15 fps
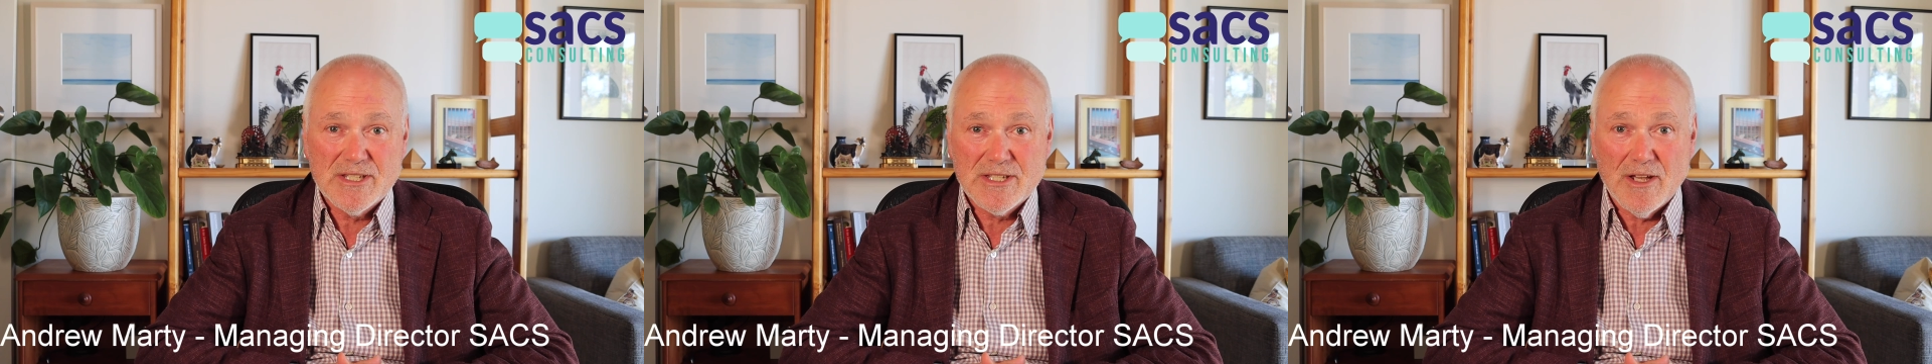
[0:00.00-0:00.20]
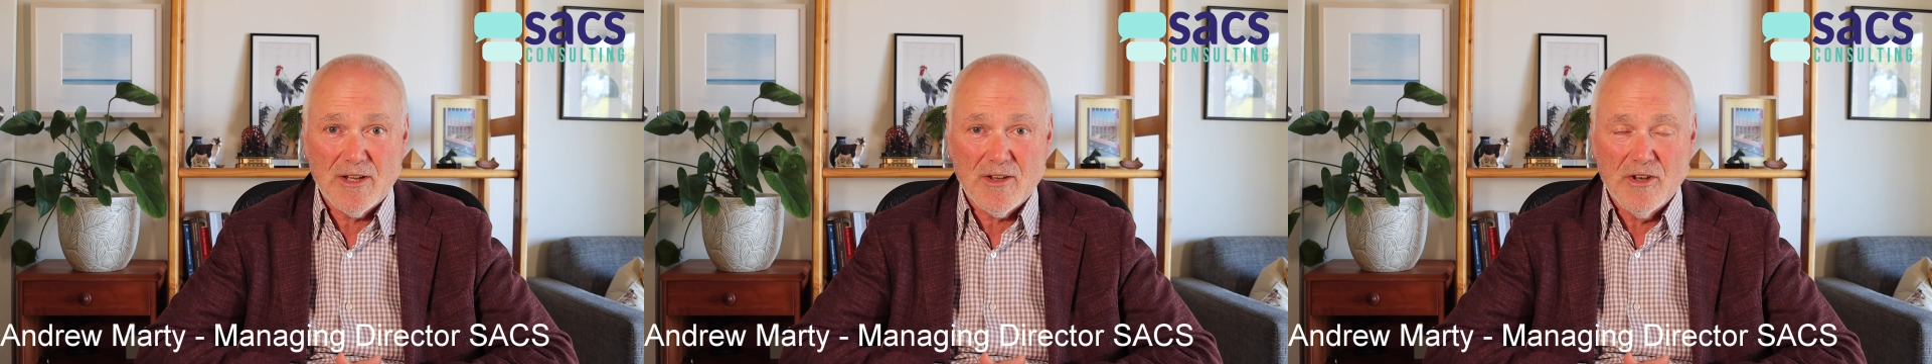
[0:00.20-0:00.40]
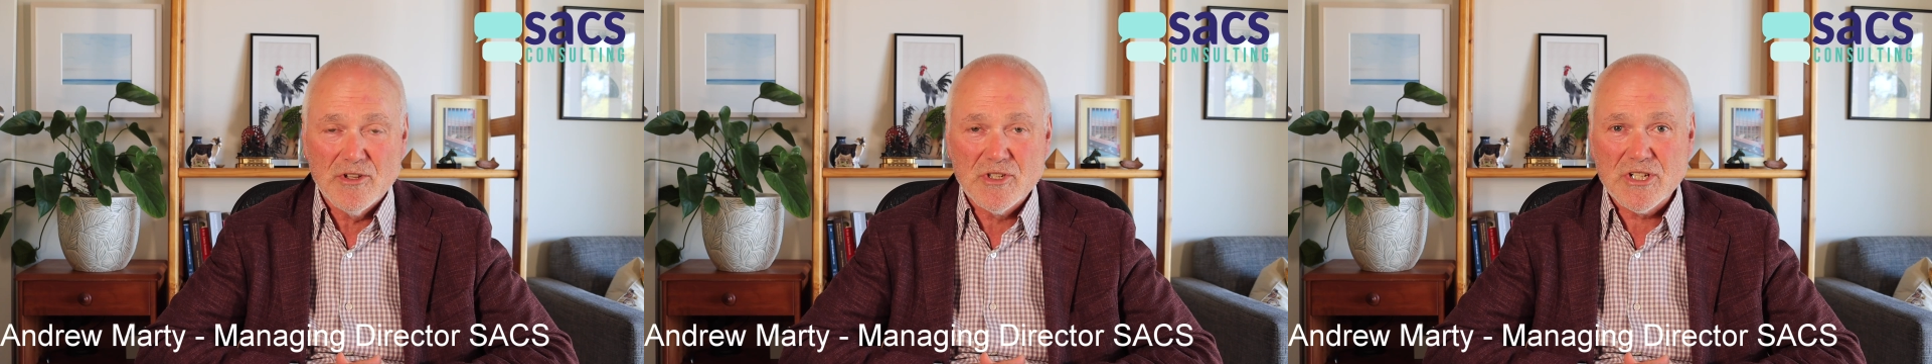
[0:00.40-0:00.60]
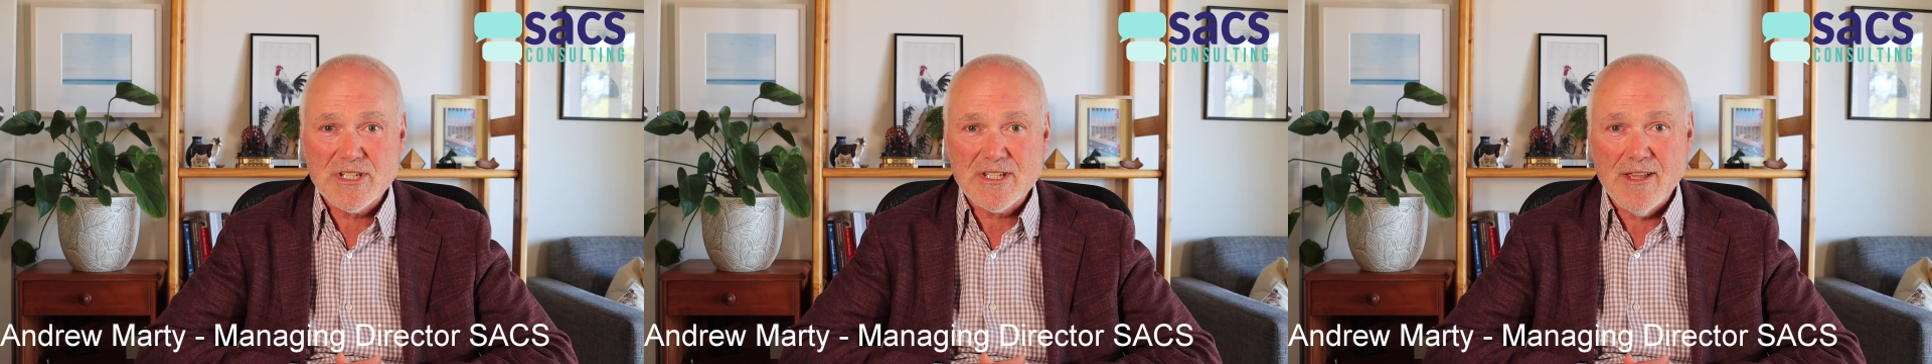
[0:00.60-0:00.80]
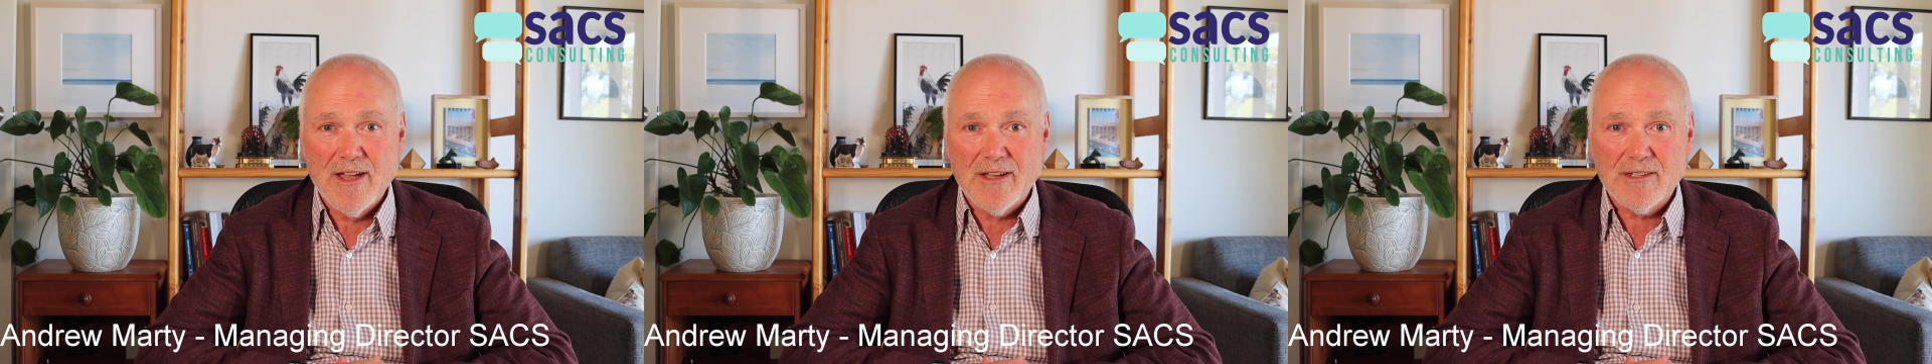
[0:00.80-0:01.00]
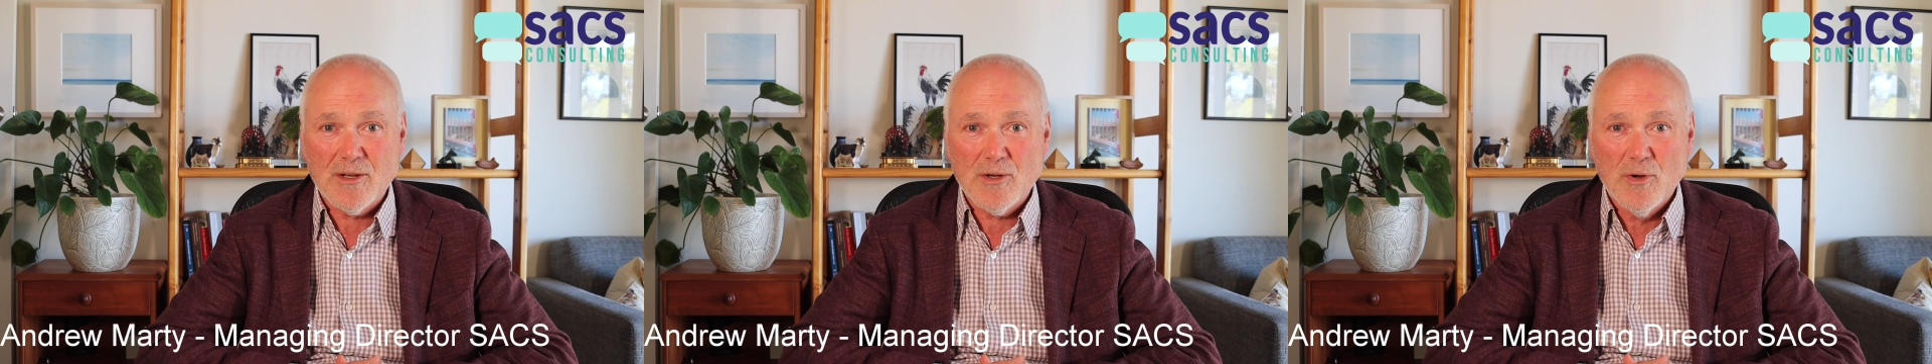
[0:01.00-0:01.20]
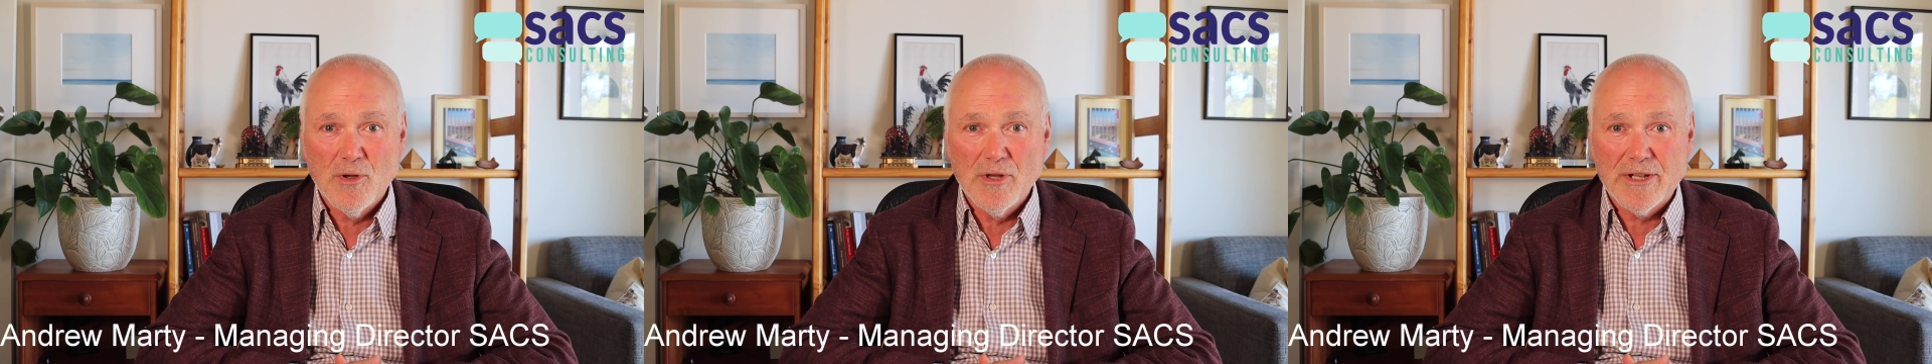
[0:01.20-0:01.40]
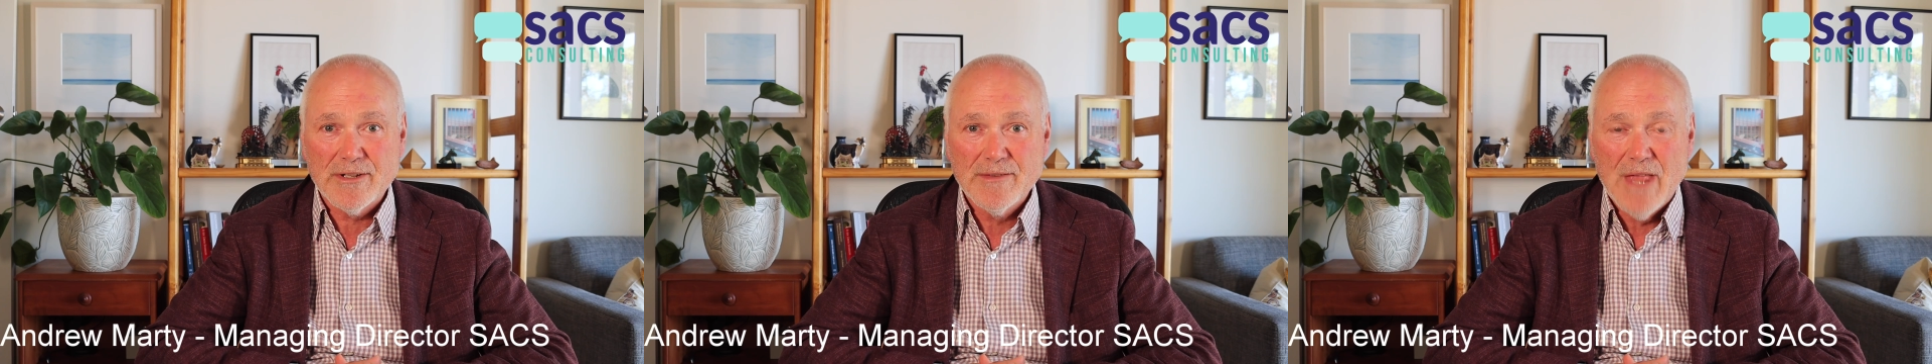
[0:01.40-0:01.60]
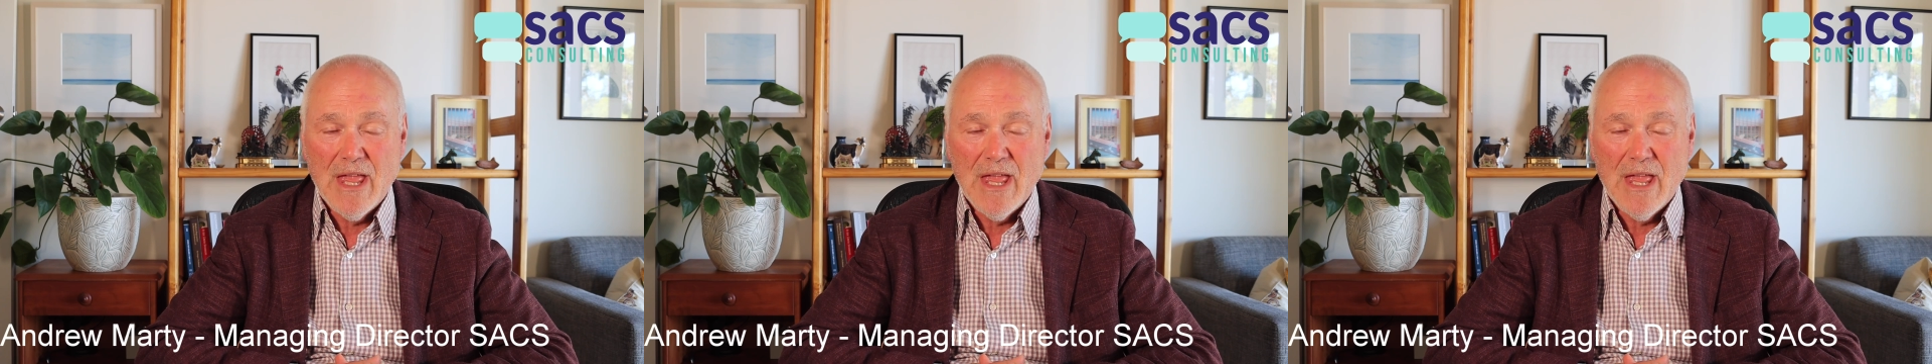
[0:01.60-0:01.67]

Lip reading: psychologists like to call it.